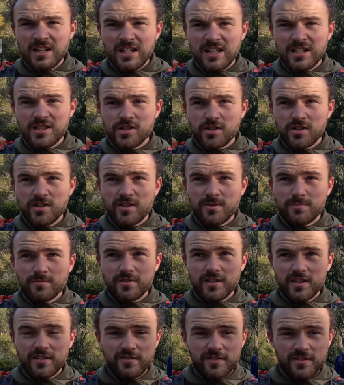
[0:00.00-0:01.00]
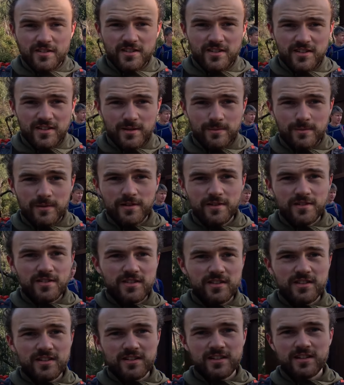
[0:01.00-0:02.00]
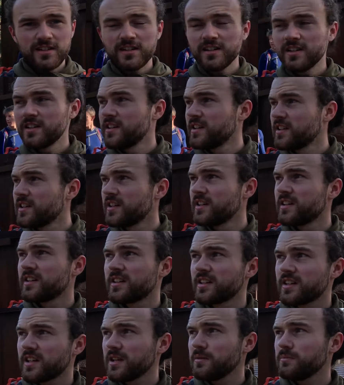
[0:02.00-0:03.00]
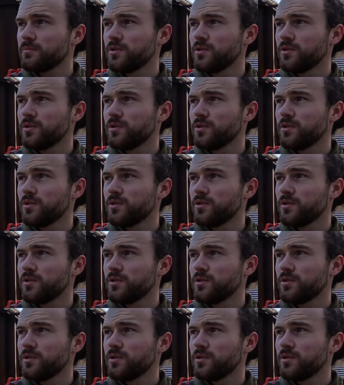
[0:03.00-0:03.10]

enjoy some breakfast, I suppose, and keep